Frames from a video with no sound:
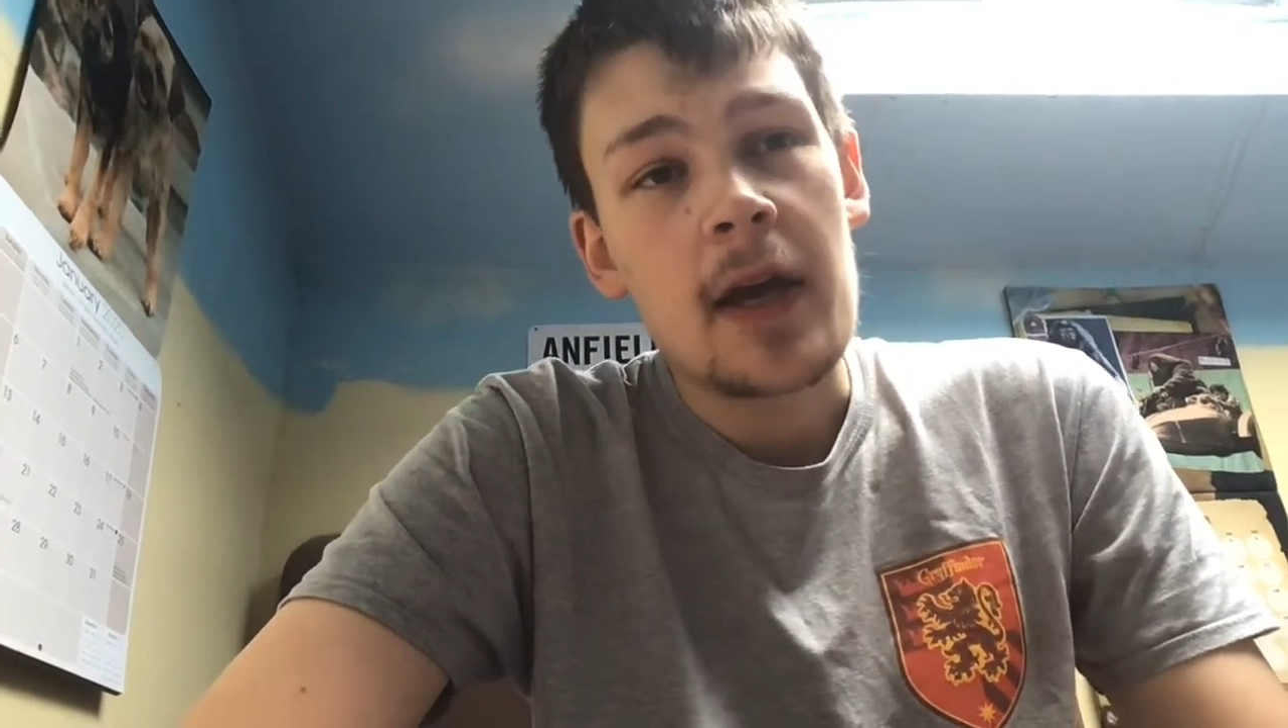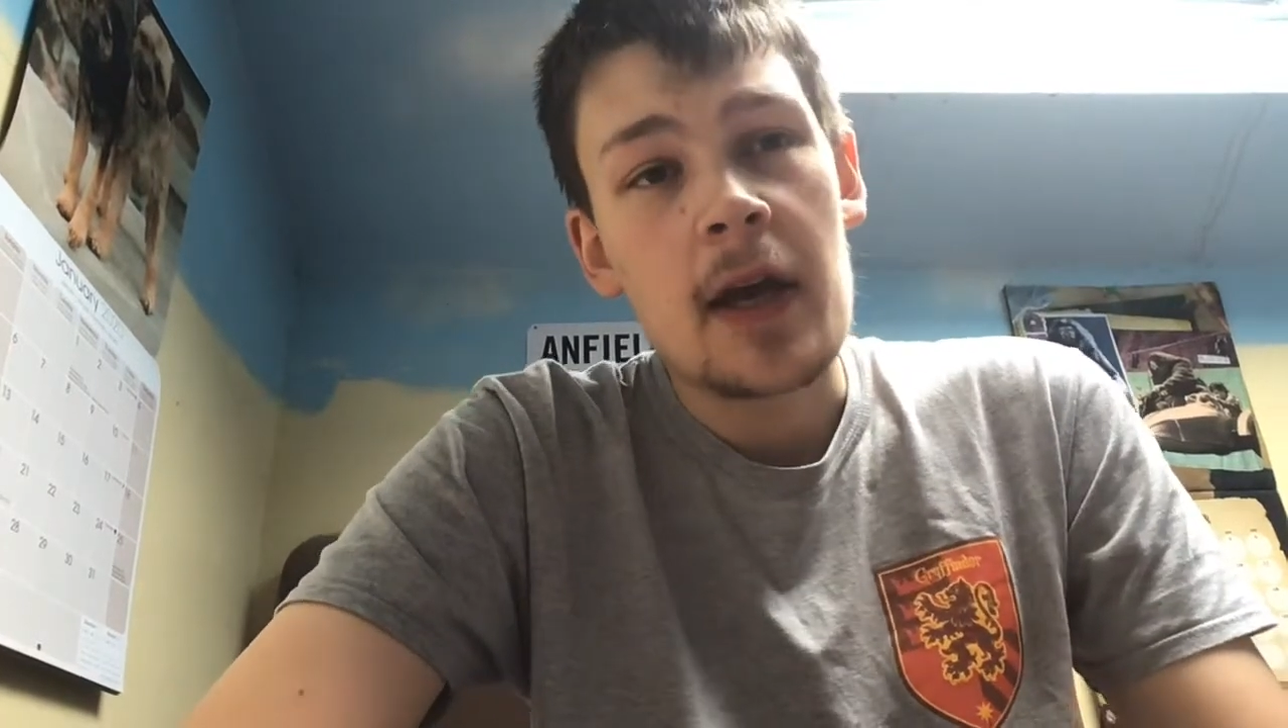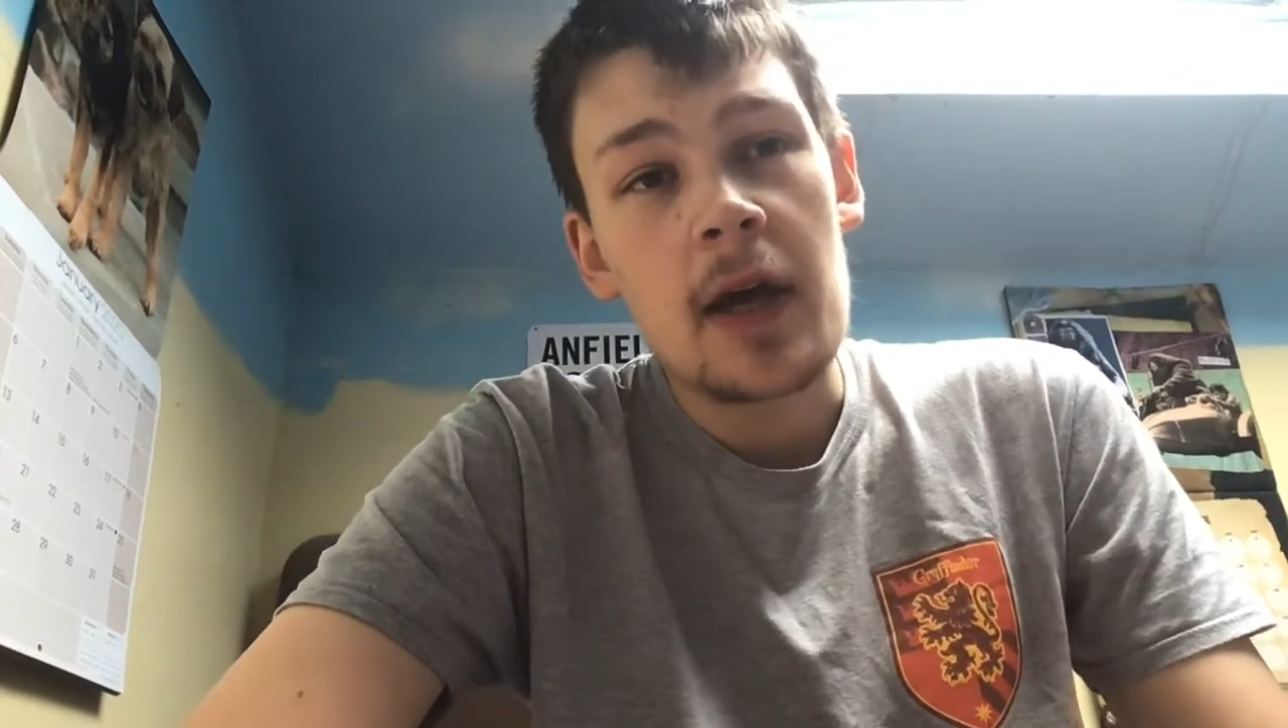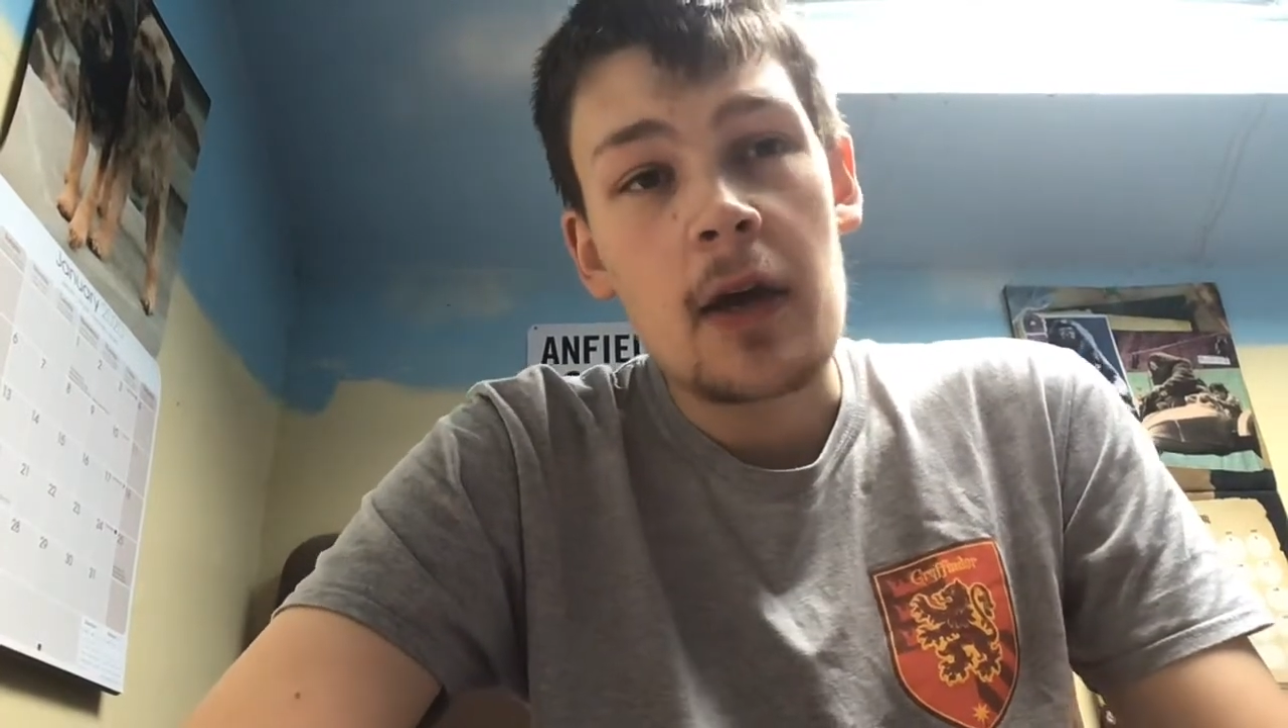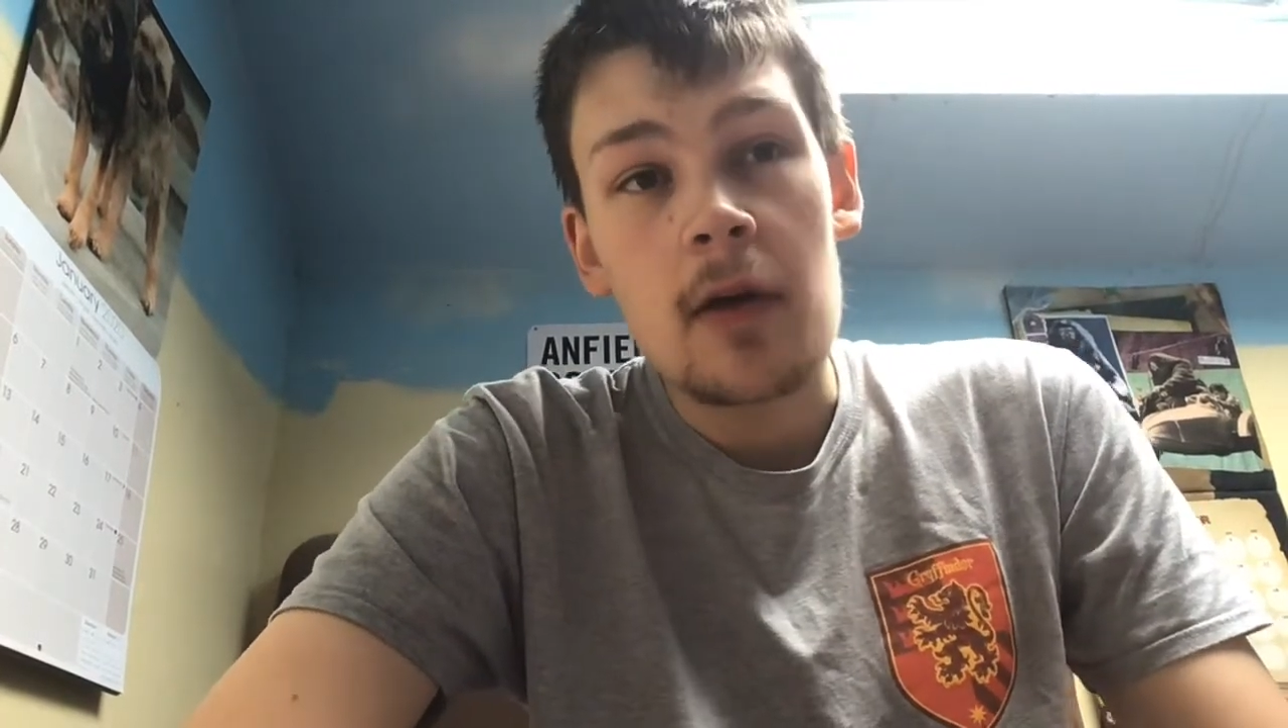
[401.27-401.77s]

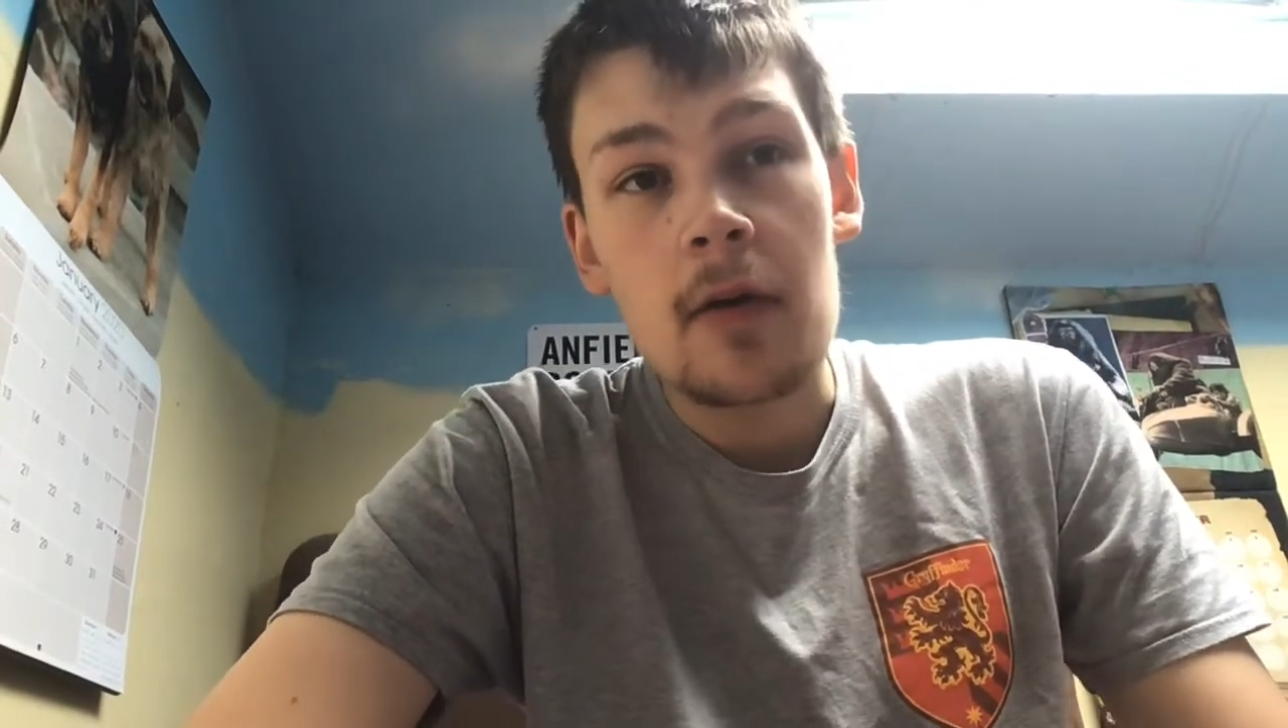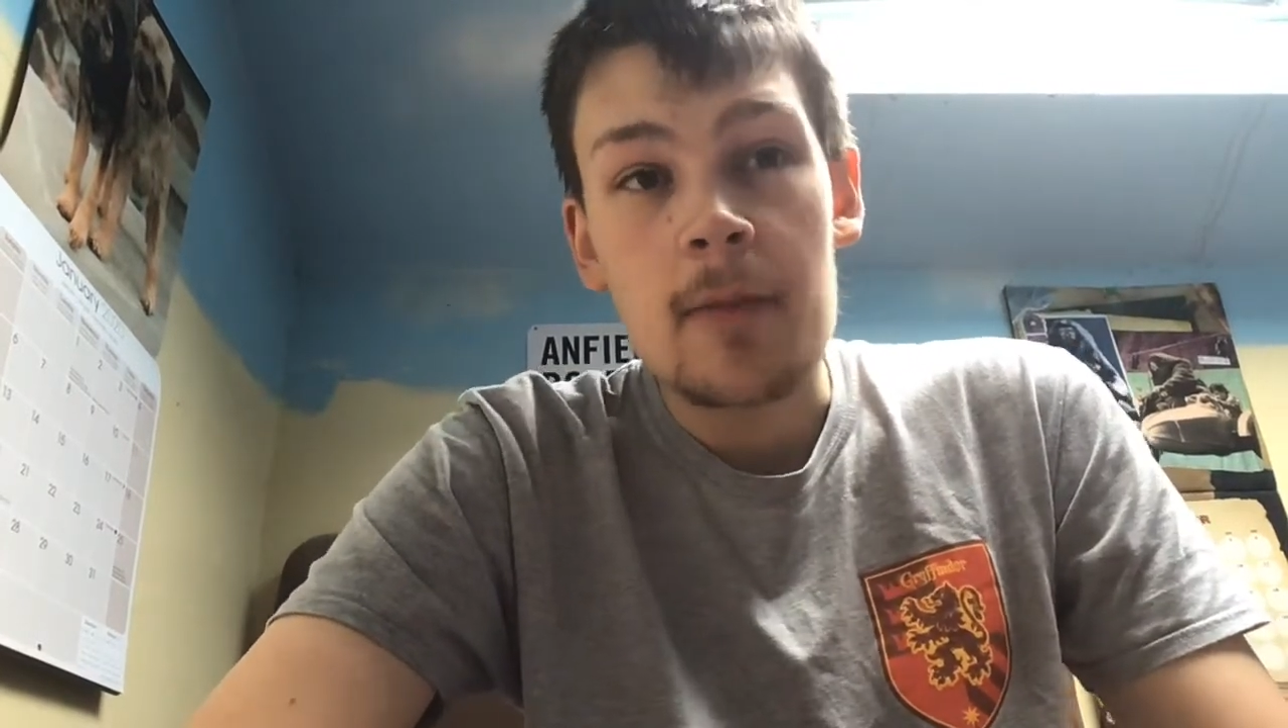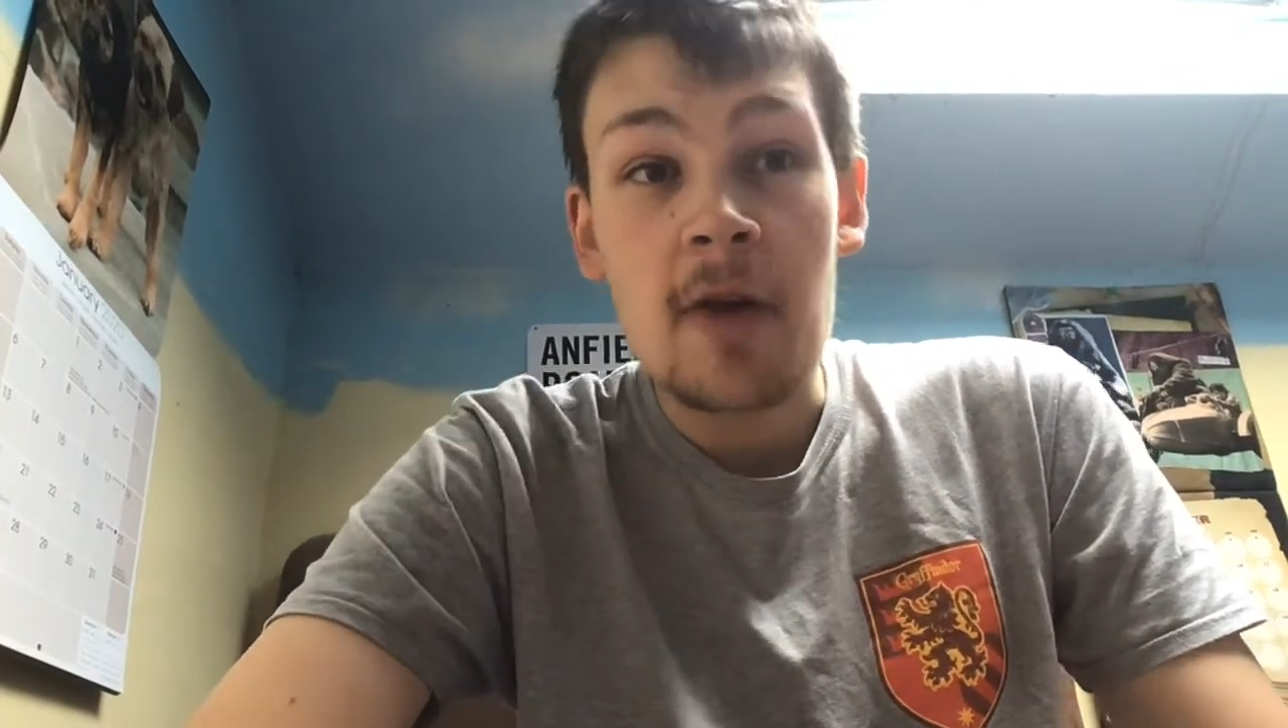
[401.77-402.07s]
Uh,